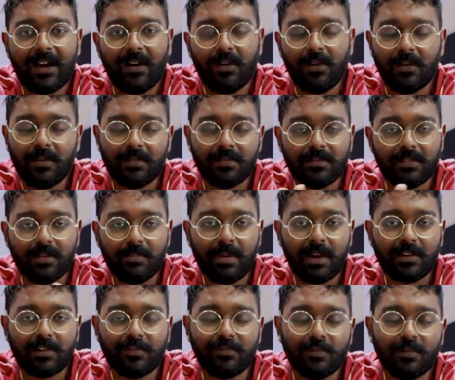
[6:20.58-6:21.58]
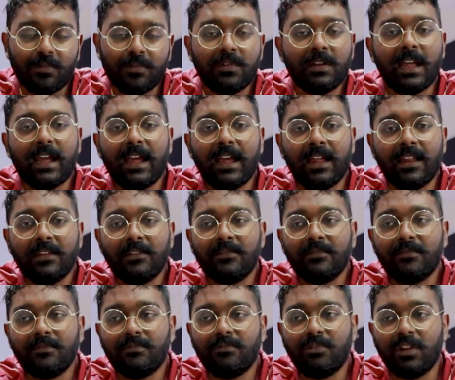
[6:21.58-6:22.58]
or the microphone
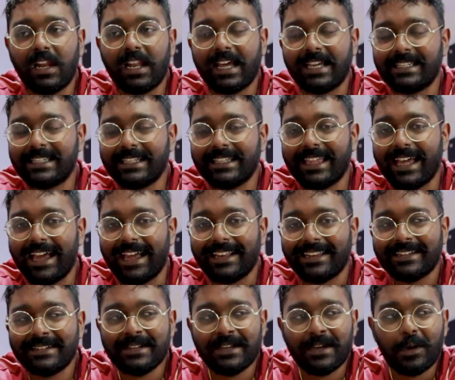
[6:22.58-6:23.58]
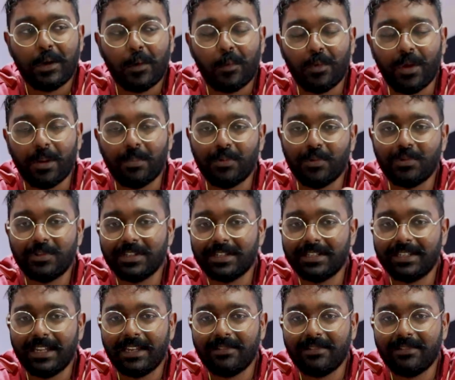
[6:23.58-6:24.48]
and realizing that we are muted,